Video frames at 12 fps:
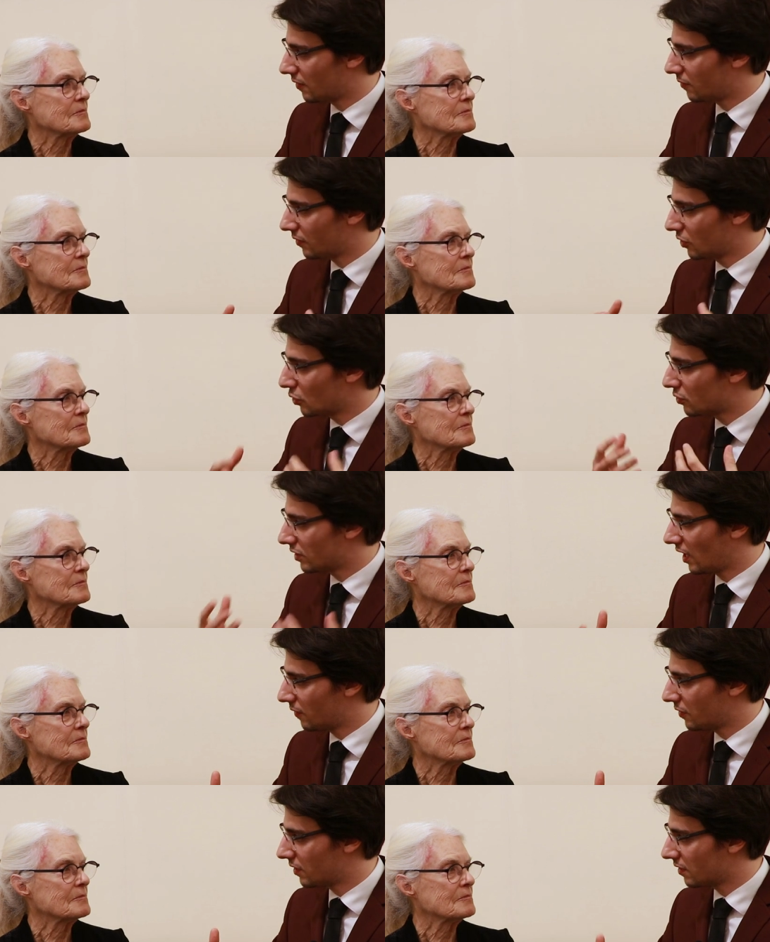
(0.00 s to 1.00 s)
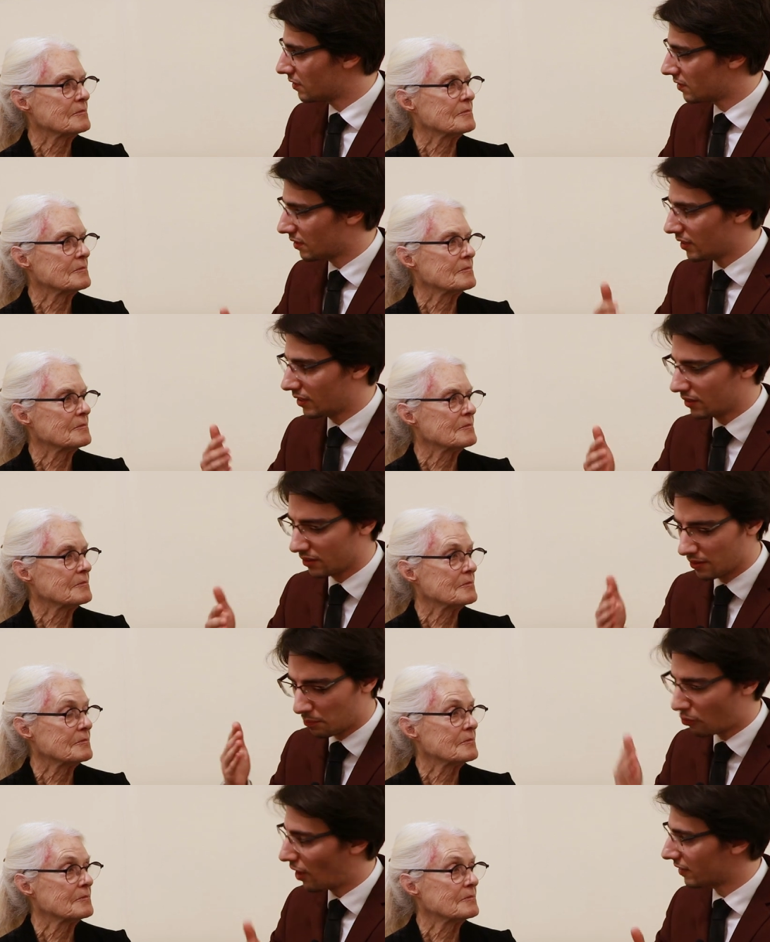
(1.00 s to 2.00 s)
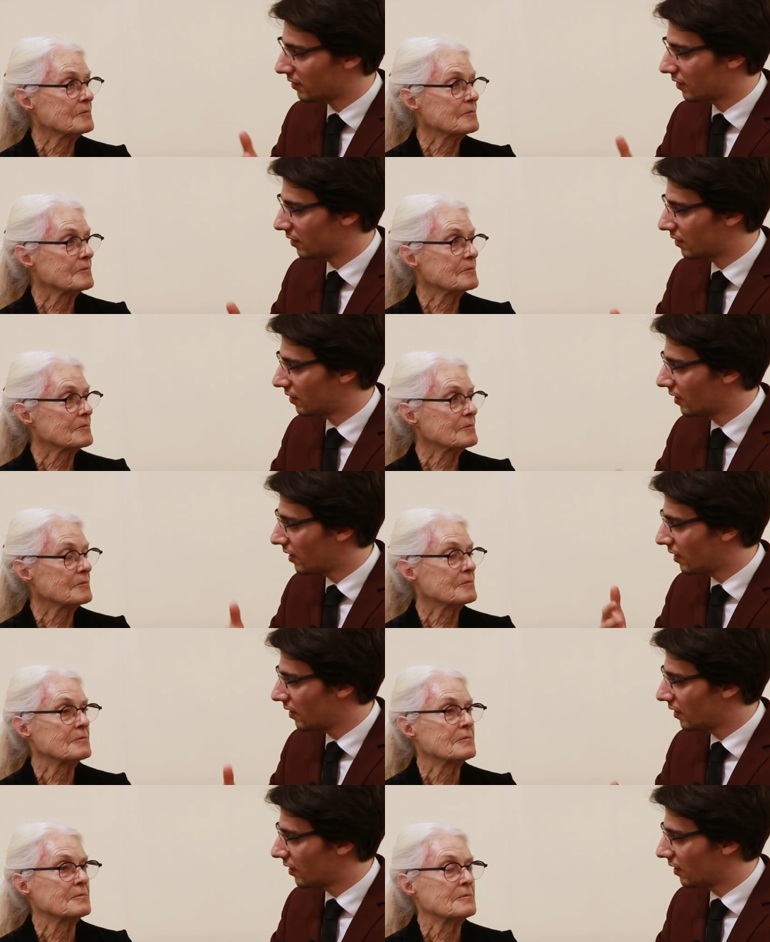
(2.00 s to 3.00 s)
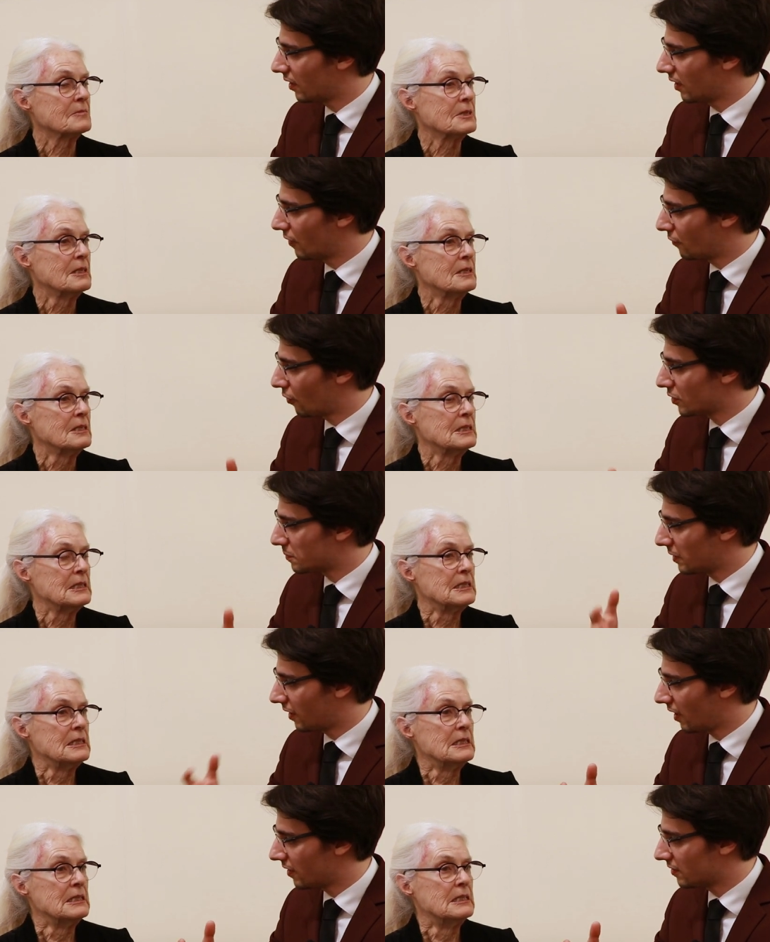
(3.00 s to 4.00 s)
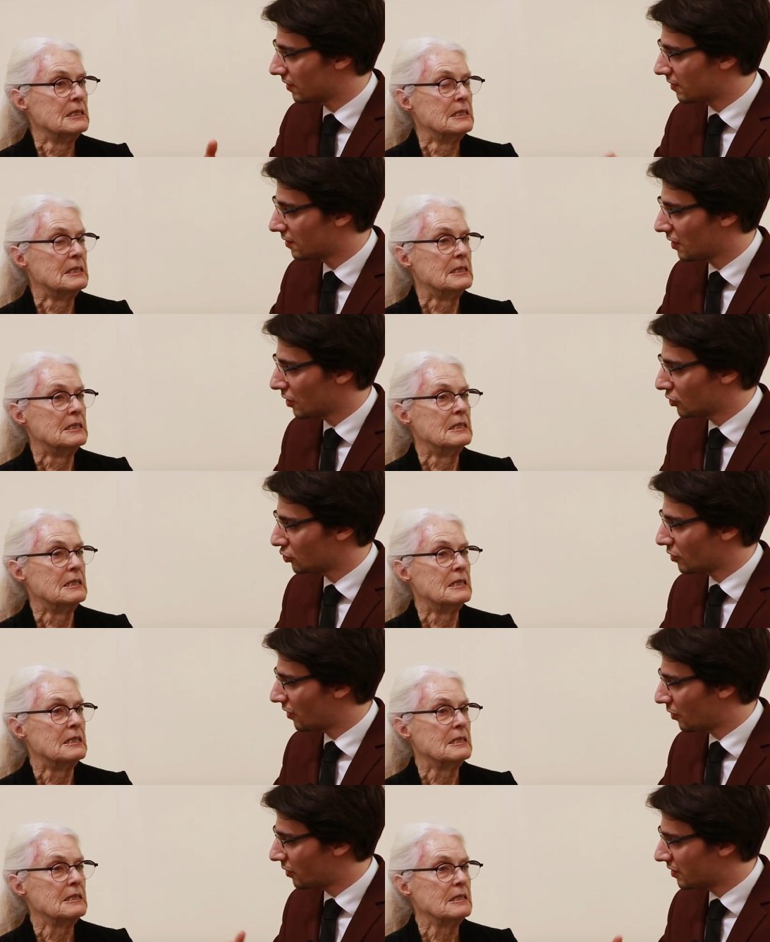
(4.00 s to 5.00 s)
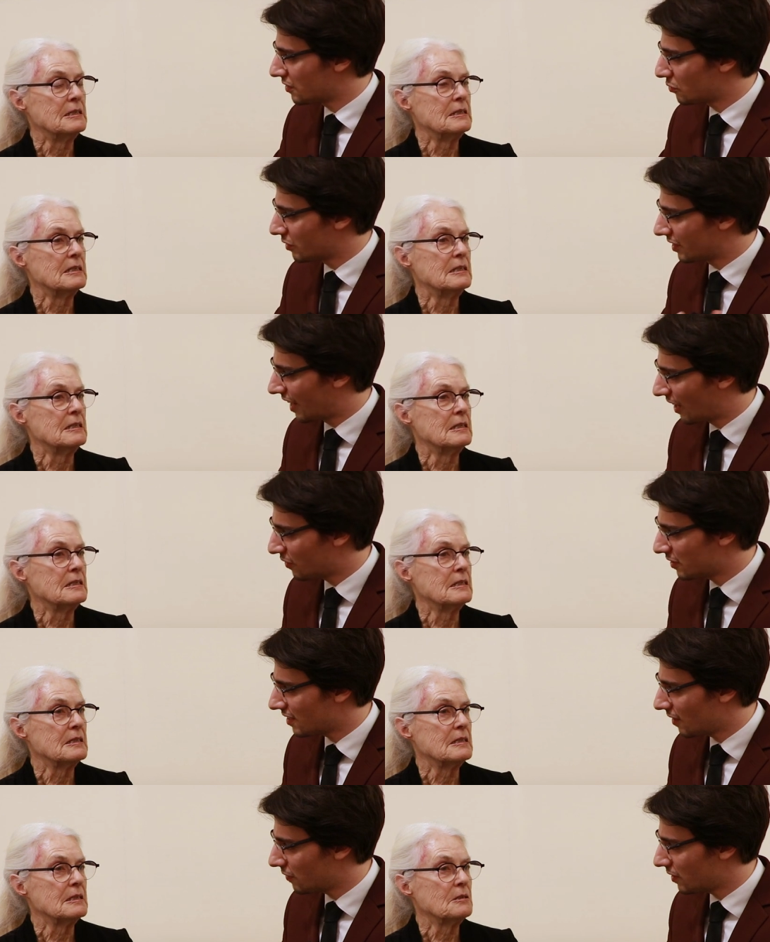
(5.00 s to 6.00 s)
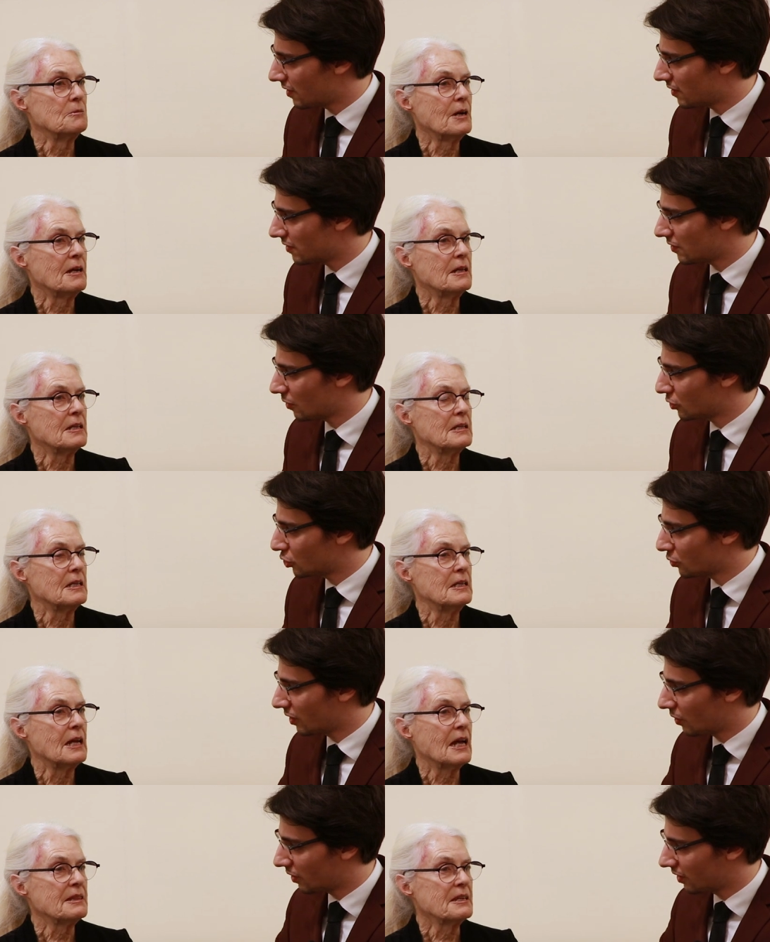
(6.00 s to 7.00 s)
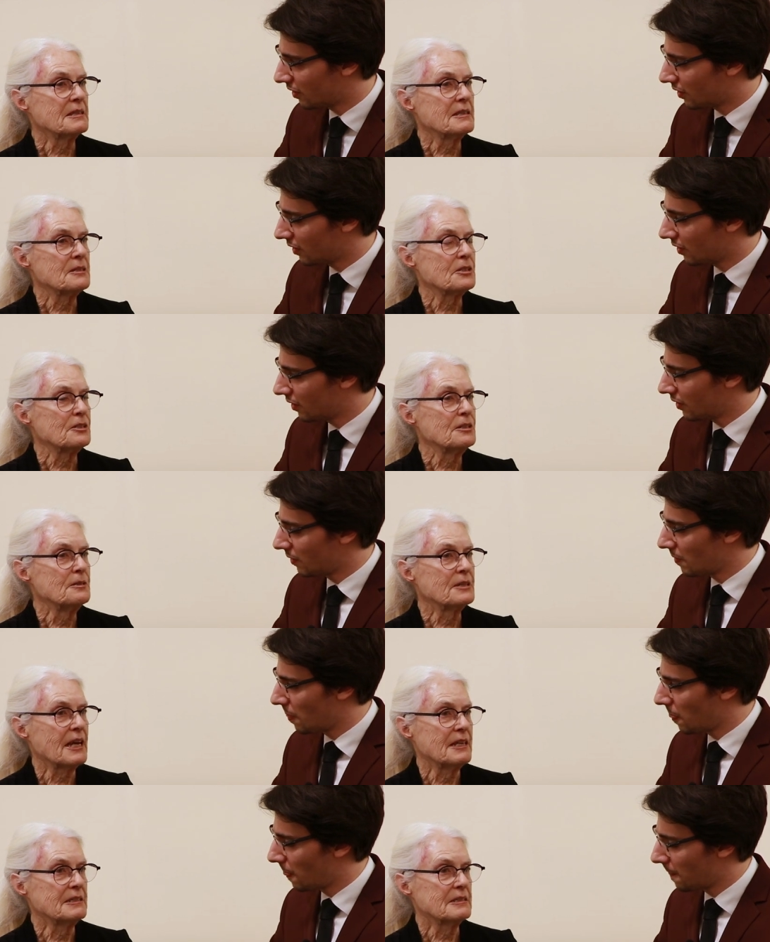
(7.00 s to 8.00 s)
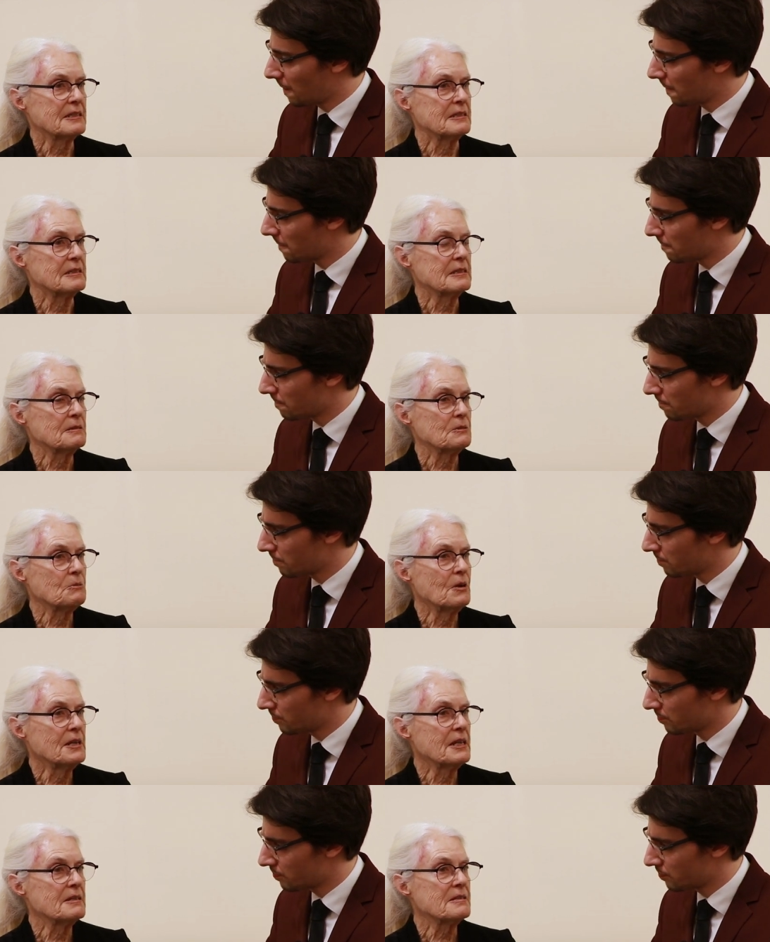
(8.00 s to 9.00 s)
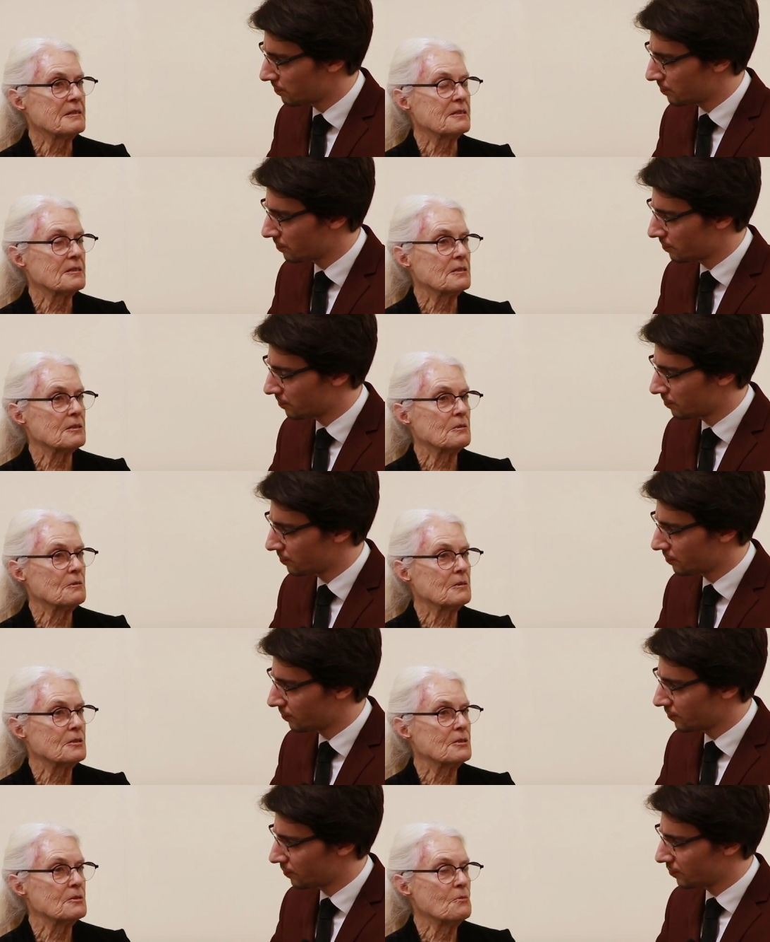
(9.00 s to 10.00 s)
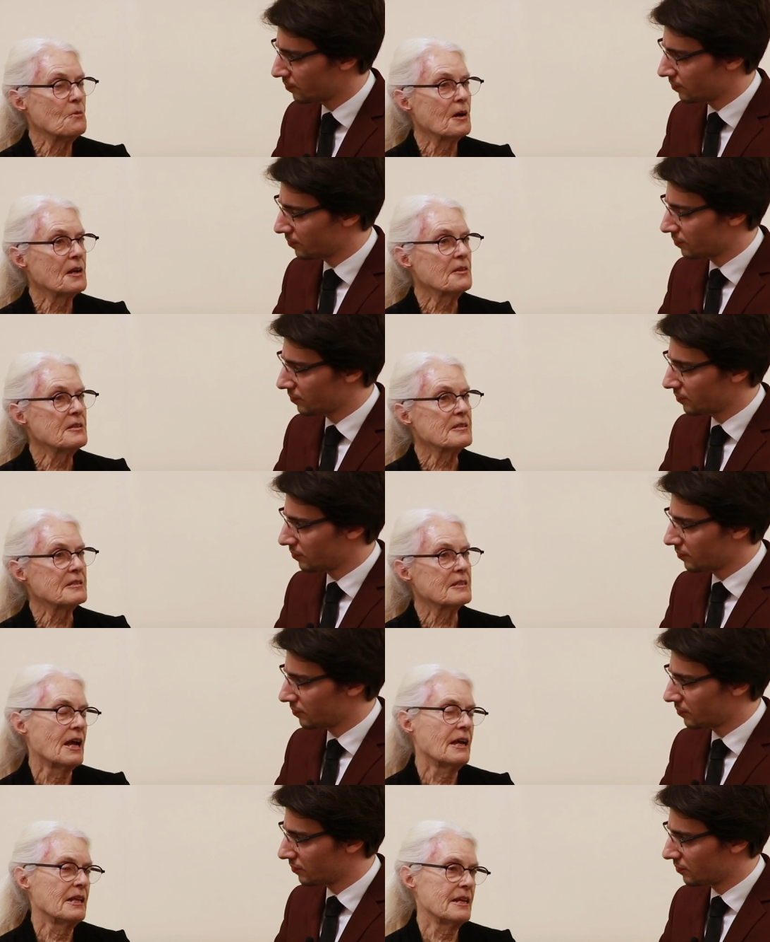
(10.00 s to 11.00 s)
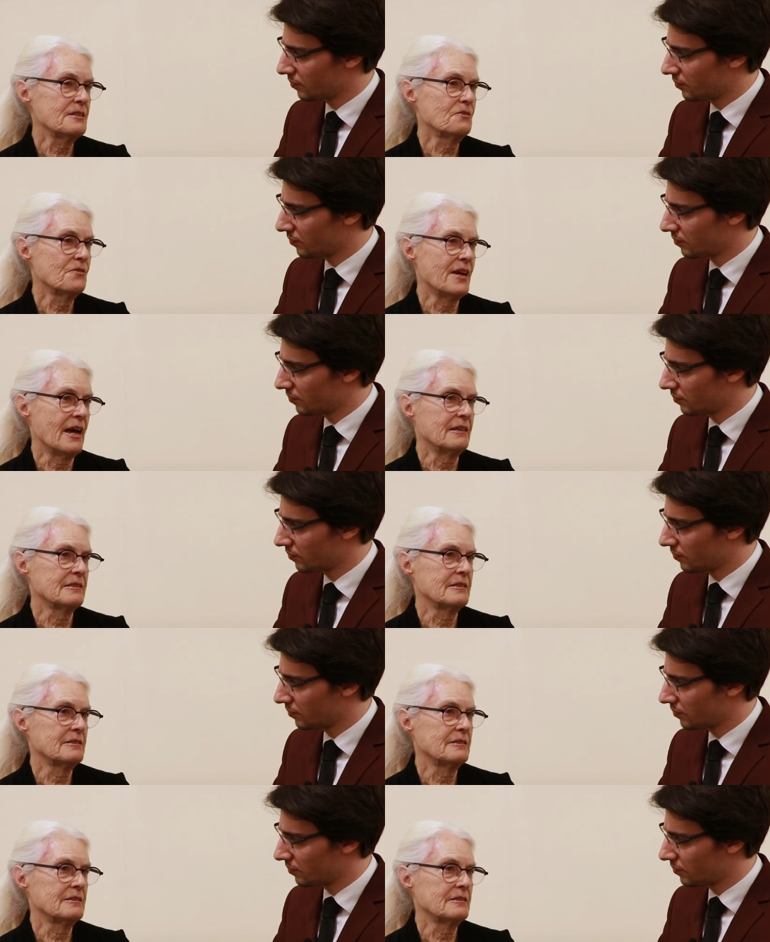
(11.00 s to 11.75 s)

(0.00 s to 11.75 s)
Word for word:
Speaker 1: of using evidence in practical enforcement cases? Should authorities rely on this
Speaker 2: evidence, or should they... I think there are two cases. One is, what are the stylized facts?